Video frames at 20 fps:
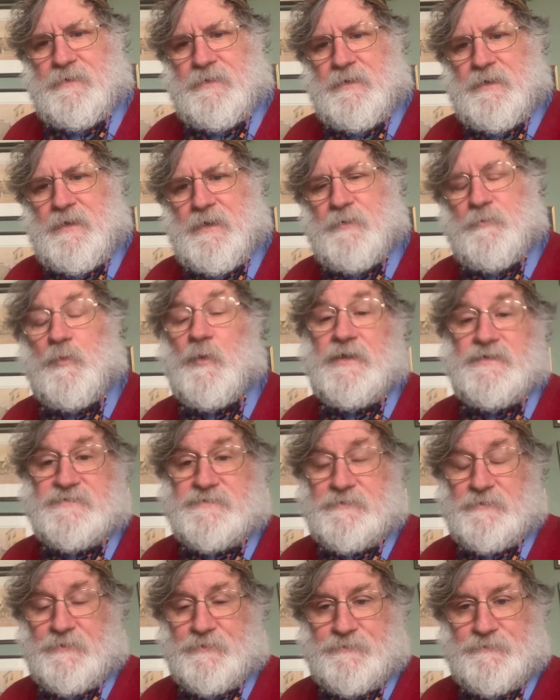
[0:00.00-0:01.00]
waste
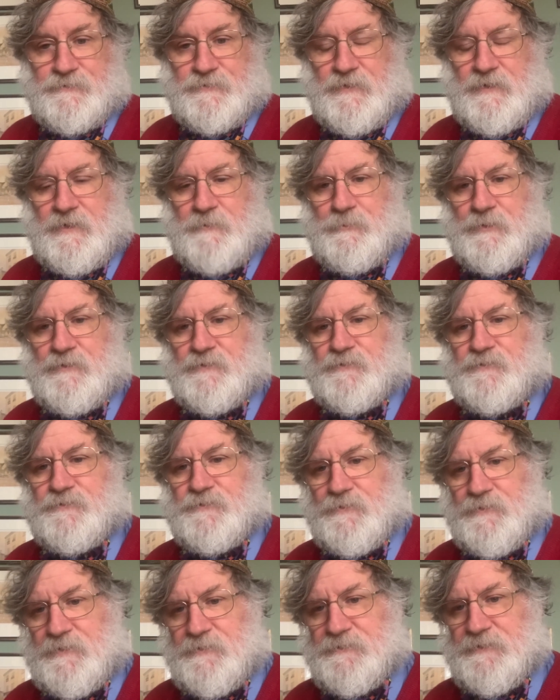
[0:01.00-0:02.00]
a lot of time, because
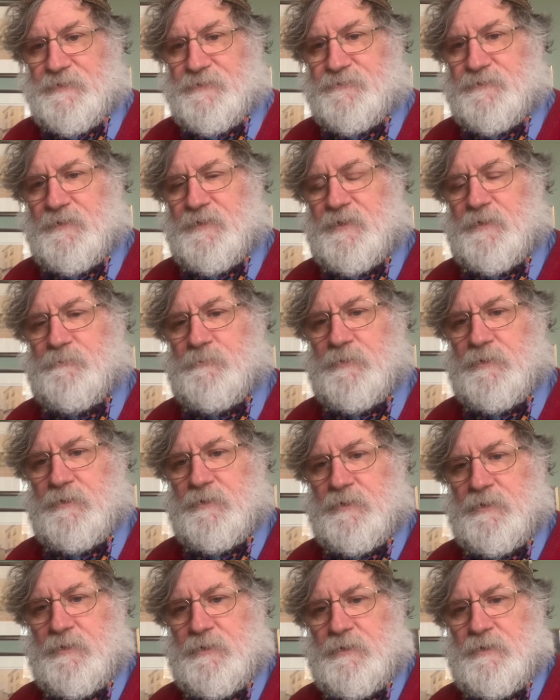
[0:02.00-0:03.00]
during that time,
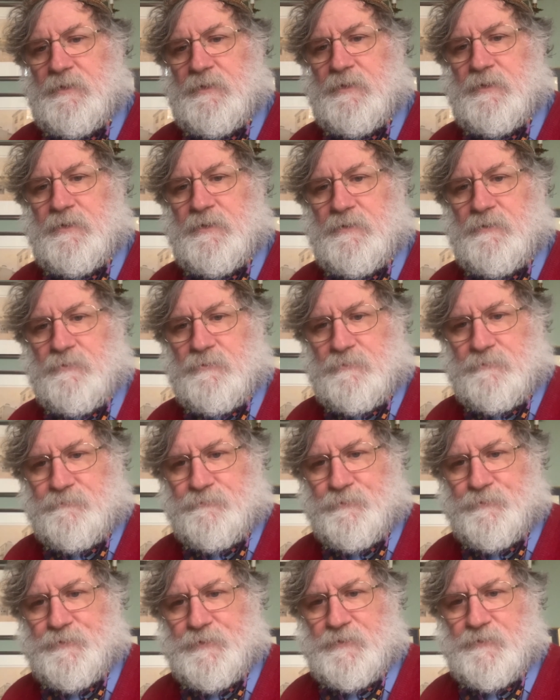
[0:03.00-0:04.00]

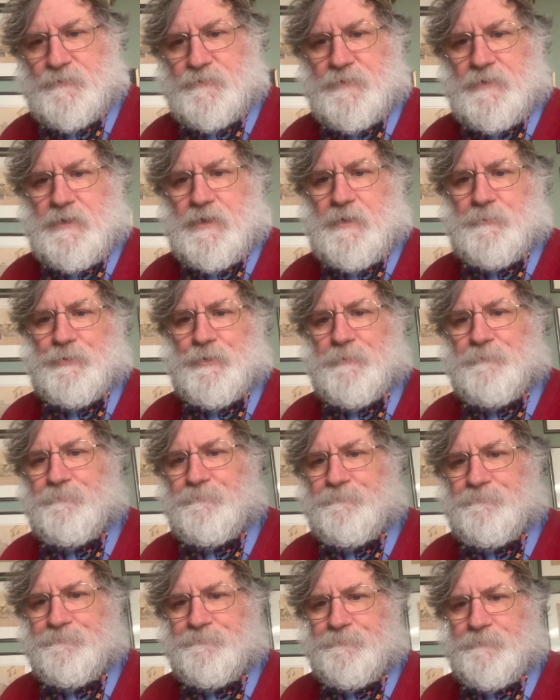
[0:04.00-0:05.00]
awful things can happen.
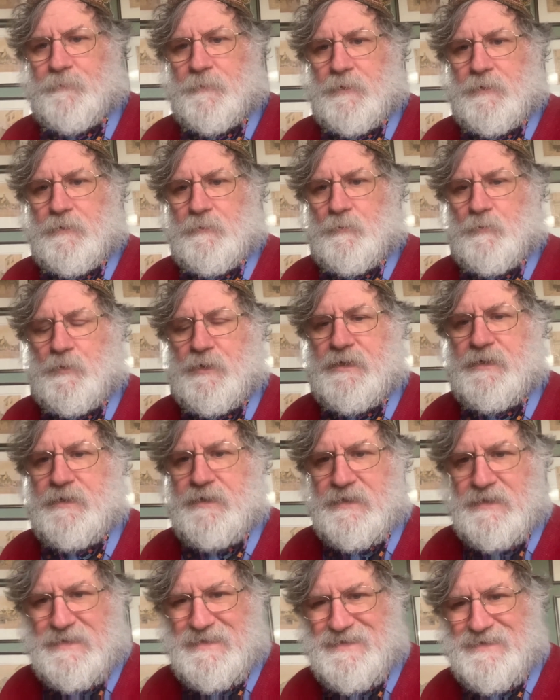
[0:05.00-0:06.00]
We
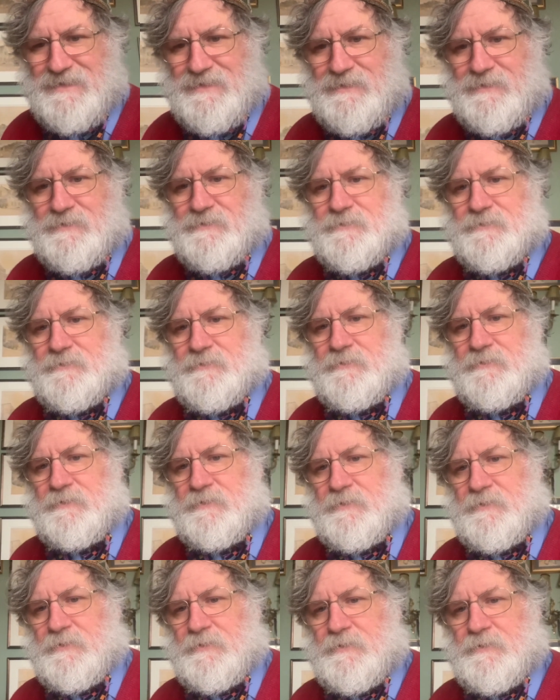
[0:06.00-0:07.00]
need
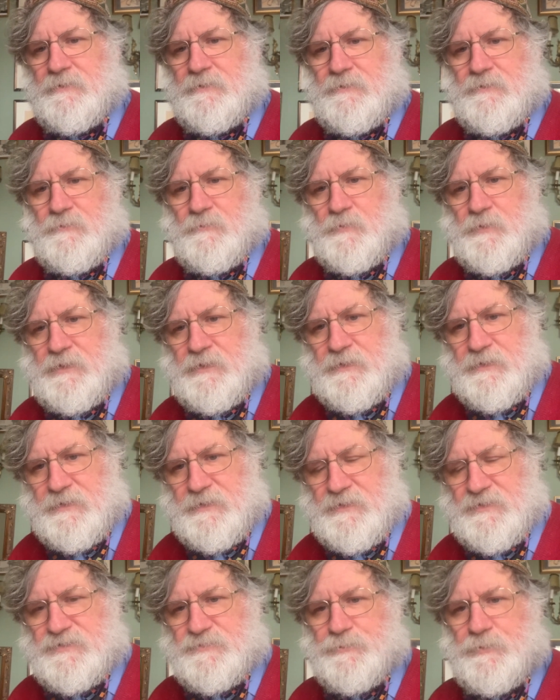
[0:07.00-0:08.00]

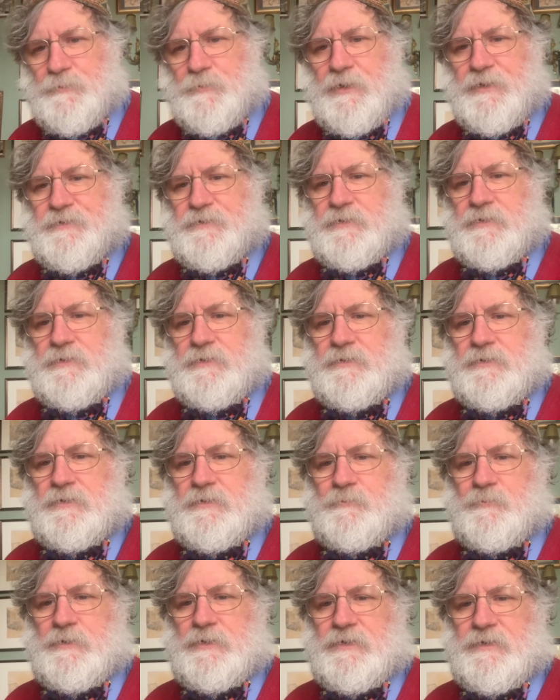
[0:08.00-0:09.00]
to be ready,
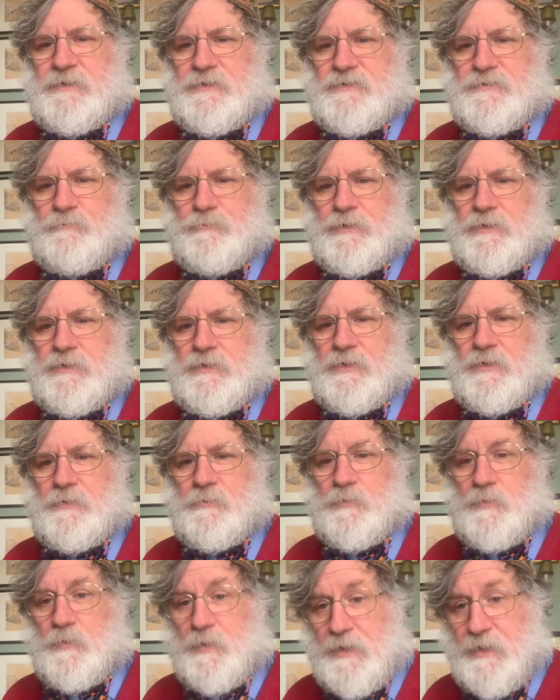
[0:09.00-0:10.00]
and we need to be
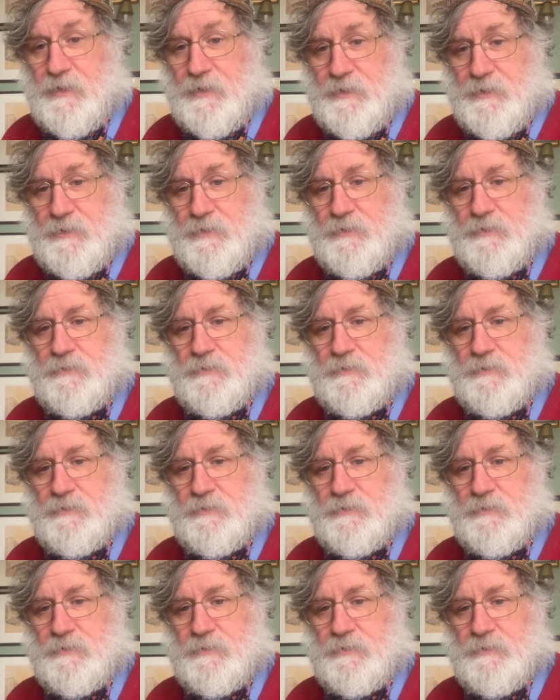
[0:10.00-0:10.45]
aware